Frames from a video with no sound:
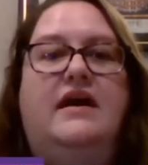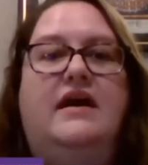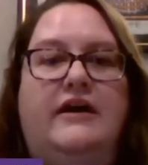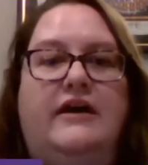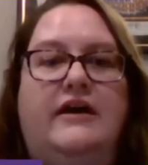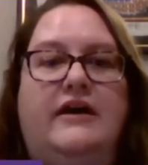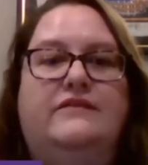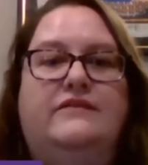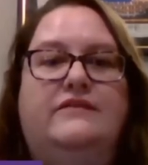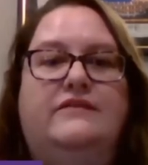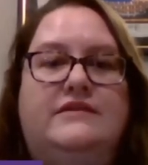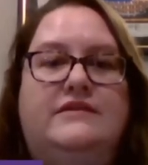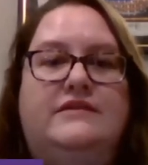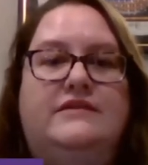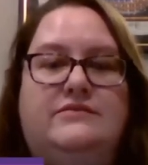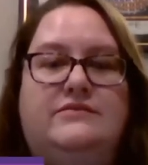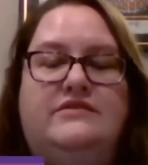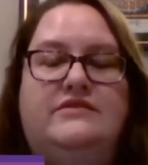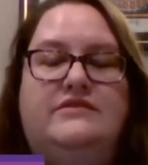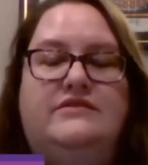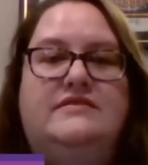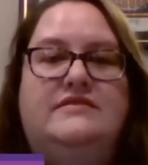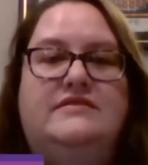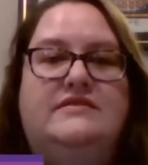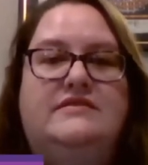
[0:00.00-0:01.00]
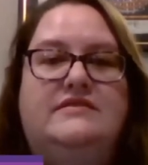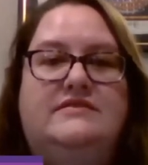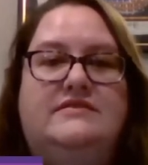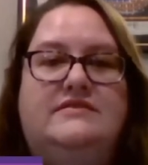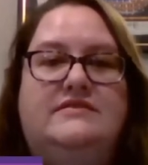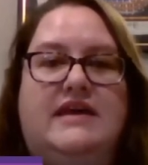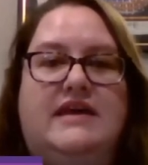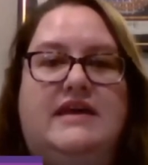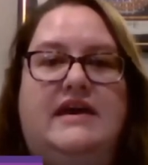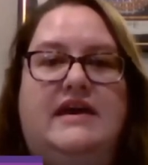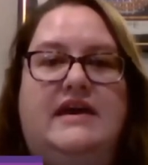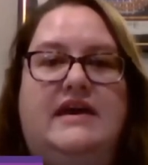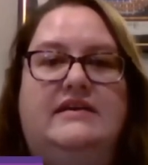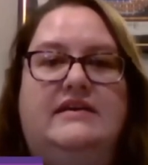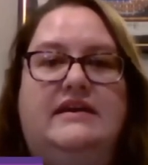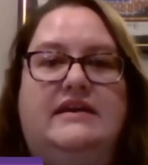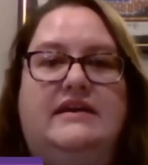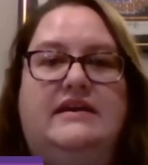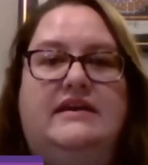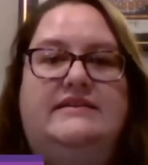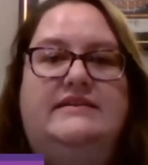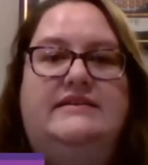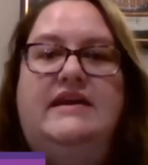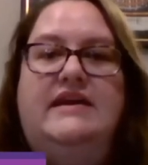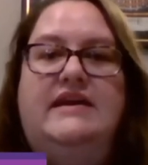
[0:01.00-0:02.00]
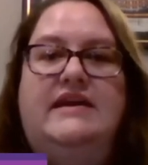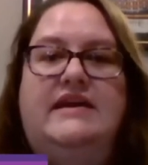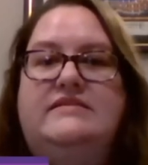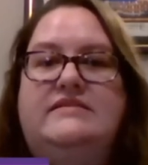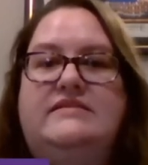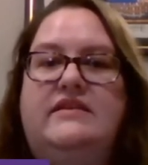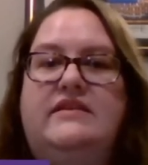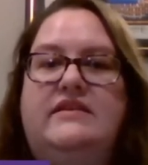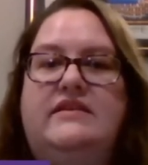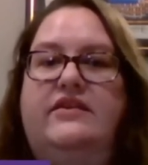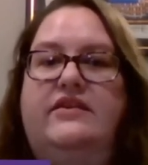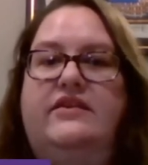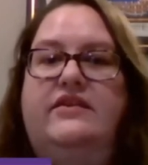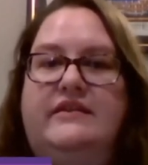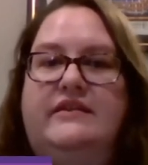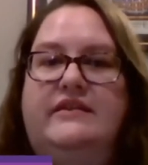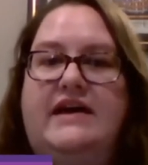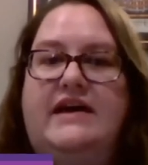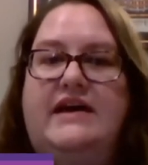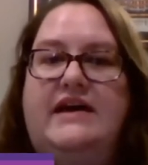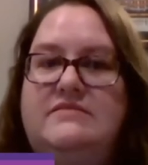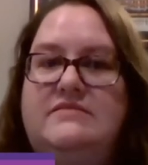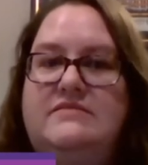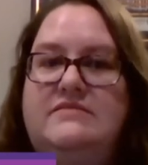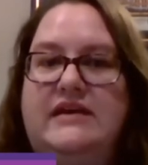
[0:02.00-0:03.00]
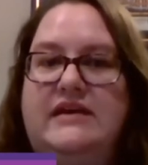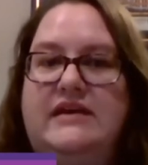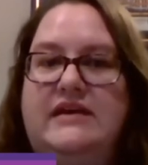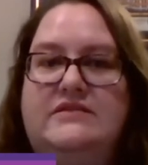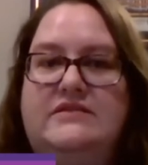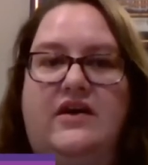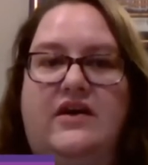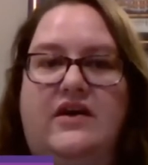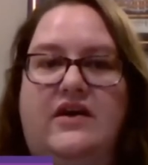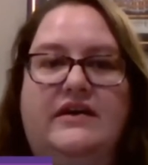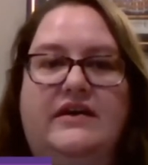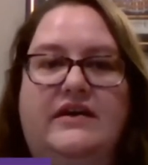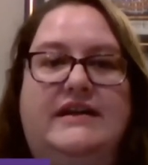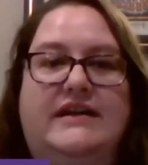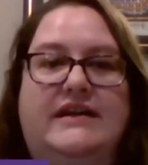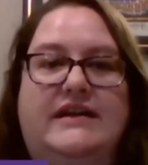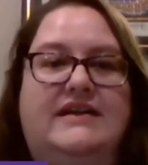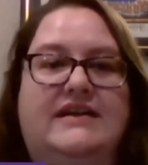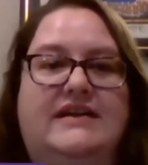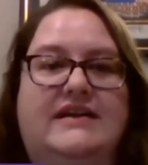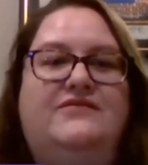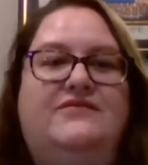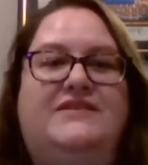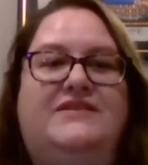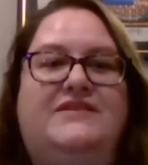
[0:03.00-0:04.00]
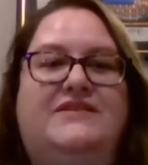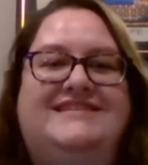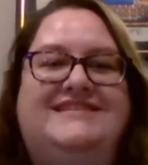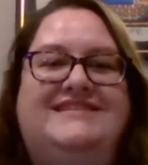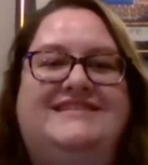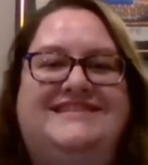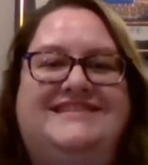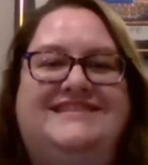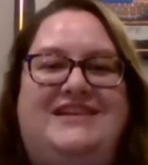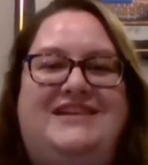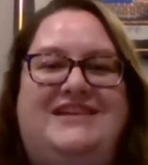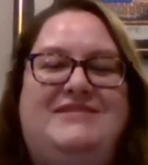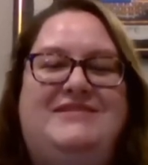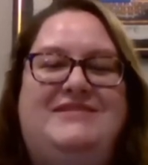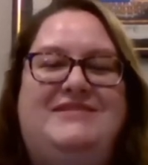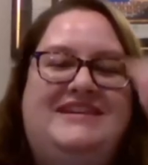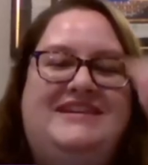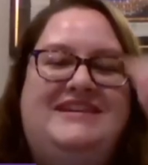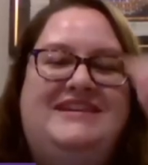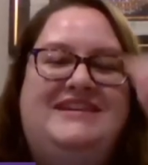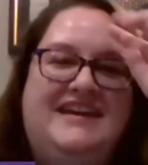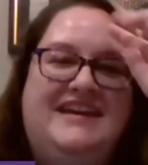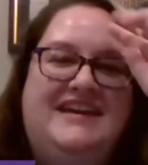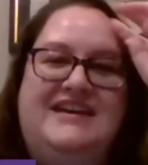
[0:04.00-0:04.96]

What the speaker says: other resources that Tessa and her classmates are all going to need for this assignment.